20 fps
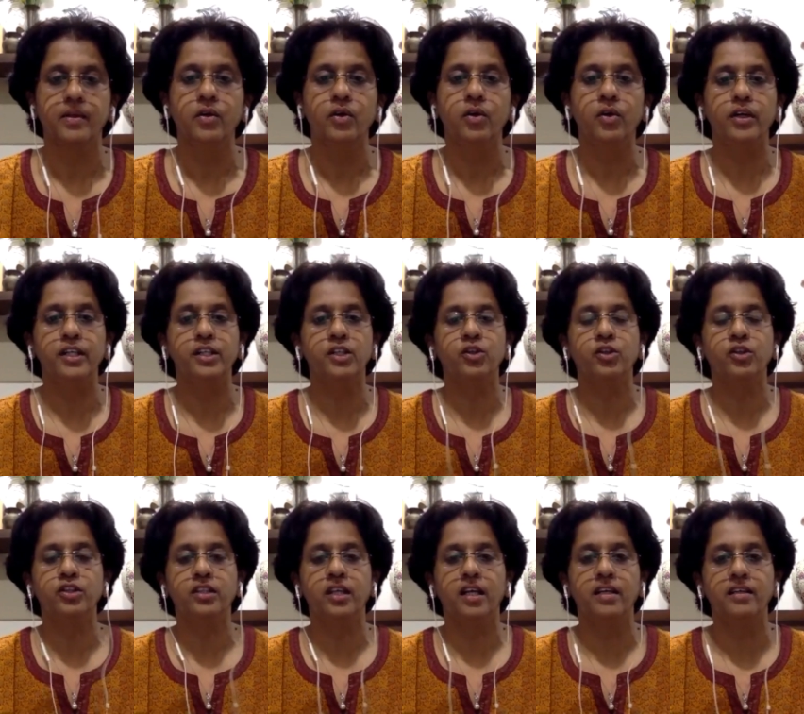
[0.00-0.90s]
Okay, so
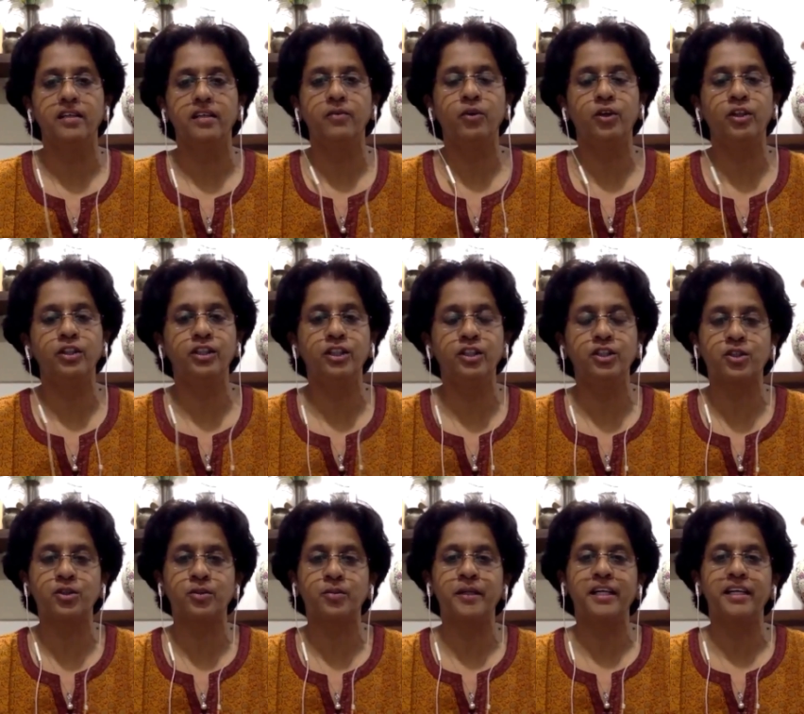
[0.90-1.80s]
Salil was
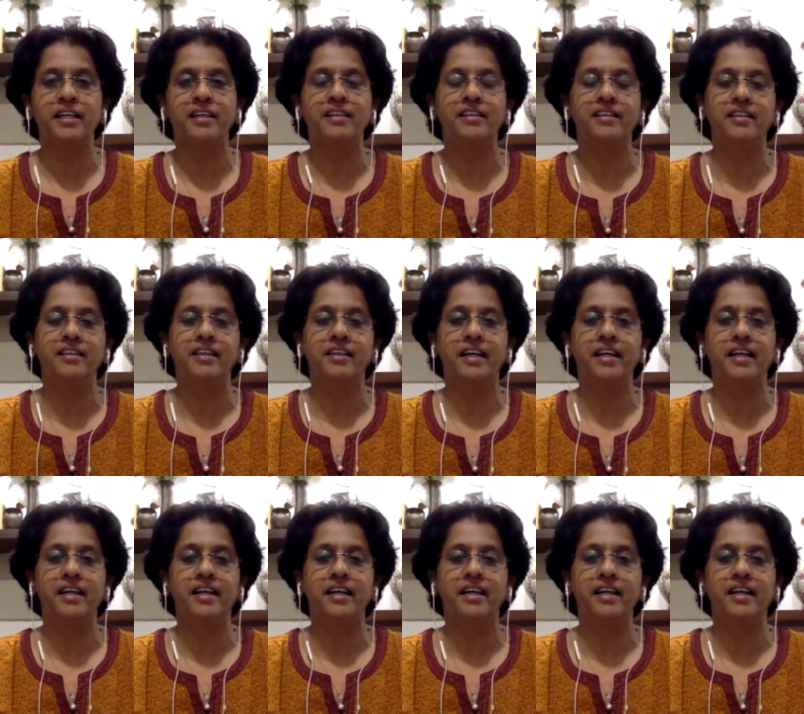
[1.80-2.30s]
instrumental in